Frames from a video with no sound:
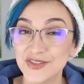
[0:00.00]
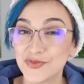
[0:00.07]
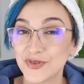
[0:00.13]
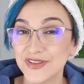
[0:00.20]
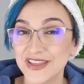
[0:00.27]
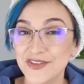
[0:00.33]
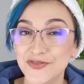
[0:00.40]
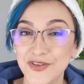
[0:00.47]
It's
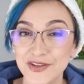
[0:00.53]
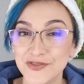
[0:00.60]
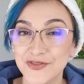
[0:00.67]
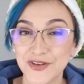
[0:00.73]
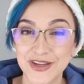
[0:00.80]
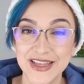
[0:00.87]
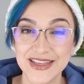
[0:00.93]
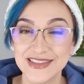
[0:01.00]
really fun
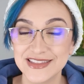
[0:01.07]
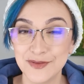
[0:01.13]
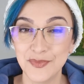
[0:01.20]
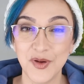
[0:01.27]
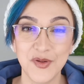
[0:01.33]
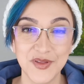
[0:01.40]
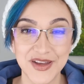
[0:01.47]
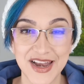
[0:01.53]
for kids to
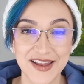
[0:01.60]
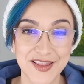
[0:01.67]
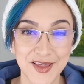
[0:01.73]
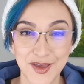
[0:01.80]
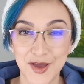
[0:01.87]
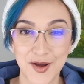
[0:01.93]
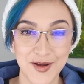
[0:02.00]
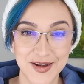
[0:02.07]
pull it out of
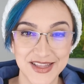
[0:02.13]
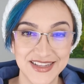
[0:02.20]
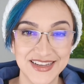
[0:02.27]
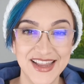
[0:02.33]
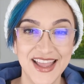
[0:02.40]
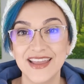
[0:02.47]
the garden.